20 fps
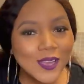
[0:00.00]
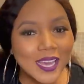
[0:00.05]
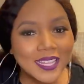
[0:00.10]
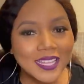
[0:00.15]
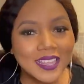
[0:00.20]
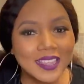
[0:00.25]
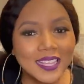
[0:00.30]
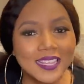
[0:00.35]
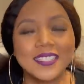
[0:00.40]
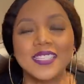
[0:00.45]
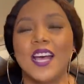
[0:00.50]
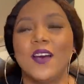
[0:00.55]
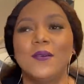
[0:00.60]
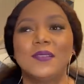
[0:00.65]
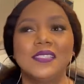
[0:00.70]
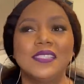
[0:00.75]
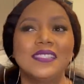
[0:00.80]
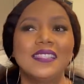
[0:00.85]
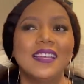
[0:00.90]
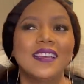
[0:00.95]
other things, I was
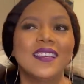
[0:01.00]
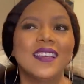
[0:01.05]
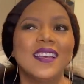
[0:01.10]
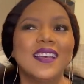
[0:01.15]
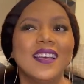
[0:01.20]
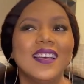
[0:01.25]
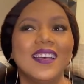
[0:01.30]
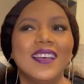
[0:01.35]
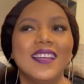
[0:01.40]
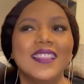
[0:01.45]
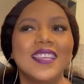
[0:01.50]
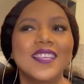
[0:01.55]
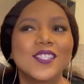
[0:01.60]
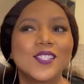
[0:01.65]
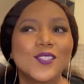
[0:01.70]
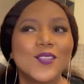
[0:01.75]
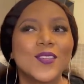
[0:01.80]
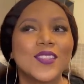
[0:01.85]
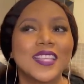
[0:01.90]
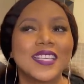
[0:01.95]
just like,
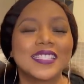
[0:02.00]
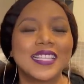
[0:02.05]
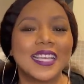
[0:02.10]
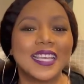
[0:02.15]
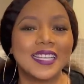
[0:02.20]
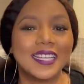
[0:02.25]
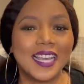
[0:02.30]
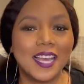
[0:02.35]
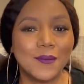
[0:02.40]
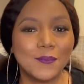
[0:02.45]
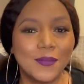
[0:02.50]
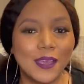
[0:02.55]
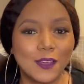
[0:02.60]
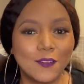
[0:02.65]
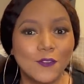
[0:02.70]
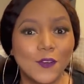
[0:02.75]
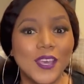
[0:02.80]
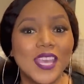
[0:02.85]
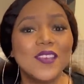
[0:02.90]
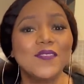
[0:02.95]
these two things I can come back
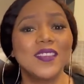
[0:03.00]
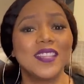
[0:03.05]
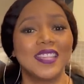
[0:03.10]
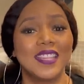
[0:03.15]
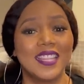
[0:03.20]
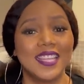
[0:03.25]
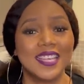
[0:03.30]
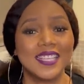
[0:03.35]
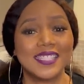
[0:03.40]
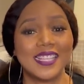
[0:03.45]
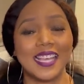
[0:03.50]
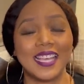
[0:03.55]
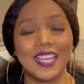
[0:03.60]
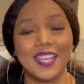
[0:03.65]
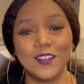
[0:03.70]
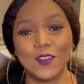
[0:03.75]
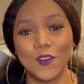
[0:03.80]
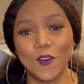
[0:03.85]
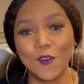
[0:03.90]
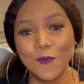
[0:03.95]
for. Even this I
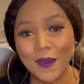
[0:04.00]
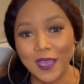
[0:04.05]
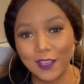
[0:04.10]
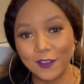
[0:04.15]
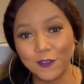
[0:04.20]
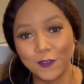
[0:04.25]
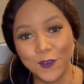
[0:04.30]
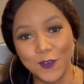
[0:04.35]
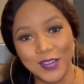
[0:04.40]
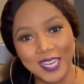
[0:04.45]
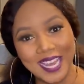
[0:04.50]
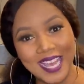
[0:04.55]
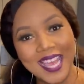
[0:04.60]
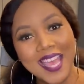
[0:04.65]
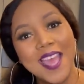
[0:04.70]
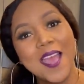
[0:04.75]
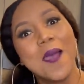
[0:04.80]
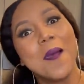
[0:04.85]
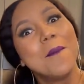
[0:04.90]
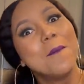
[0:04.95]
can go back for, ne?
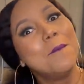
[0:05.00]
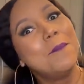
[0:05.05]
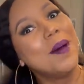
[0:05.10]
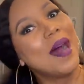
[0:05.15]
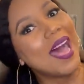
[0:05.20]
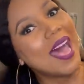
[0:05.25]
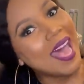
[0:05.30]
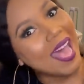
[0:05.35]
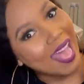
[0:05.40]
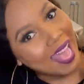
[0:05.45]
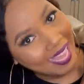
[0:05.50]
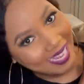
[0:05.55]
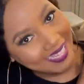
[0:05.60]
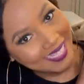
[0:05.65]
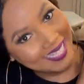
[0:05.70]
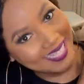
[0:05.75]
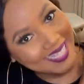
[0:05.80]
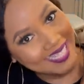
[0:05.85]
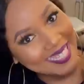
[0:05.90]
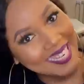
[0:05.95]

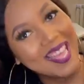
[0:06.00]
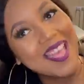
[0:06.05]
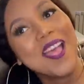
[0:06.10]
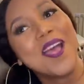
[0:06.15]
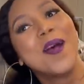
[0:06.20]
But since